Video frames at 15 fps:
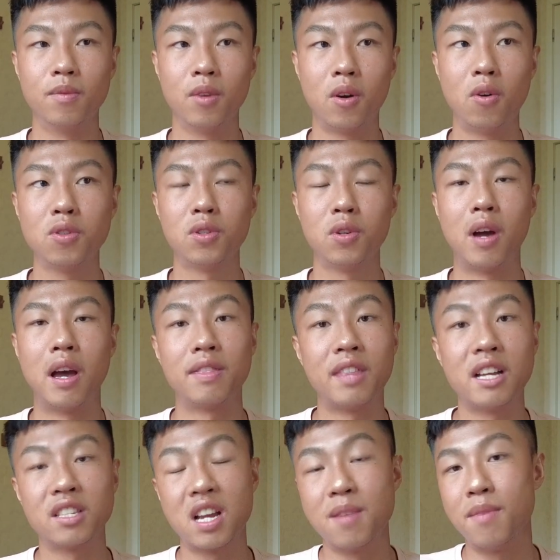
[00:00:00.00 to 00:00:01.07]
Also, at
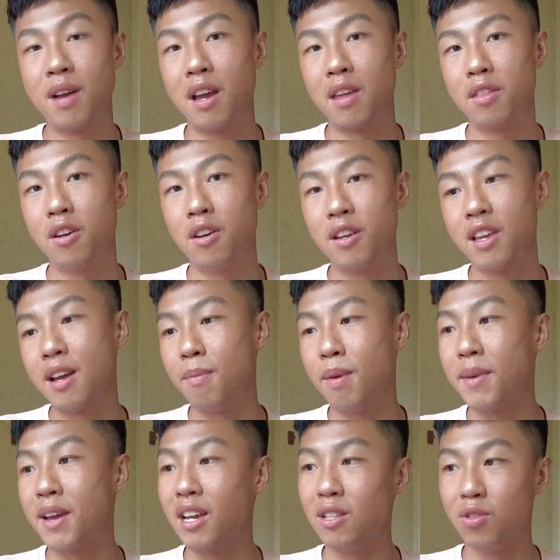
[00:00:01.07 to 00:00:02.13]
that time, I thought, yeah,
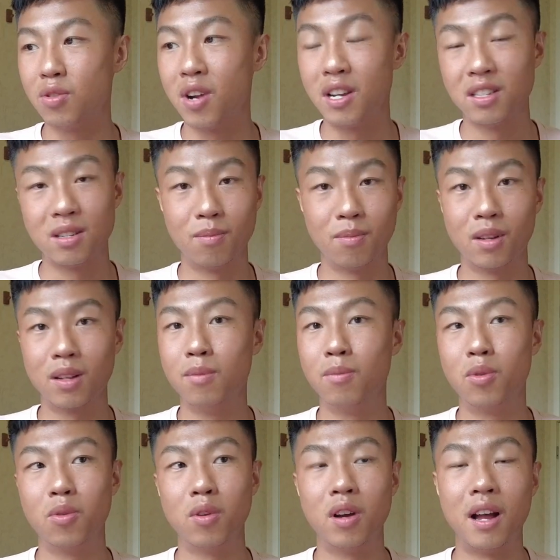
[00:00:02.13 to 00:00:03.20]
maybe I can try some
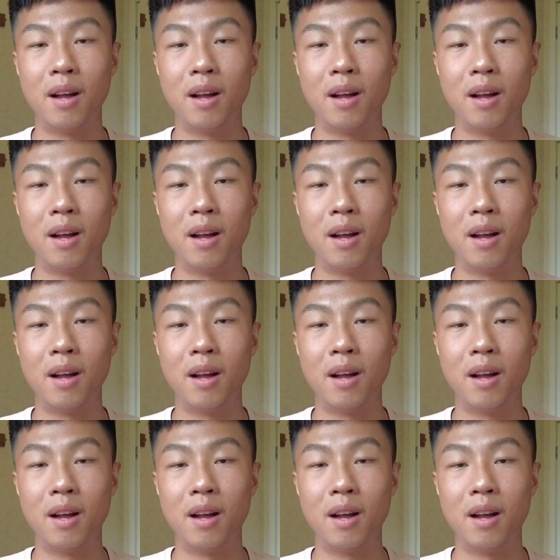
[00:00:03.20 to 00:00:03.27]
more